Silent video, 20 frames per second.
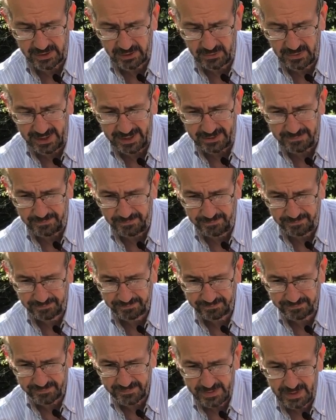queen.
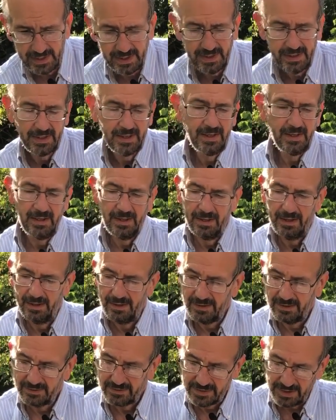
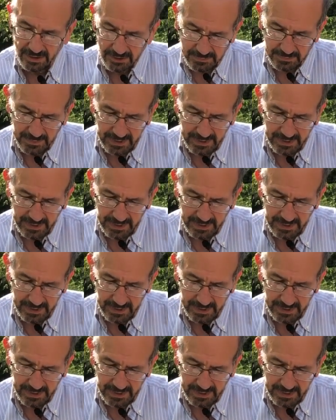Those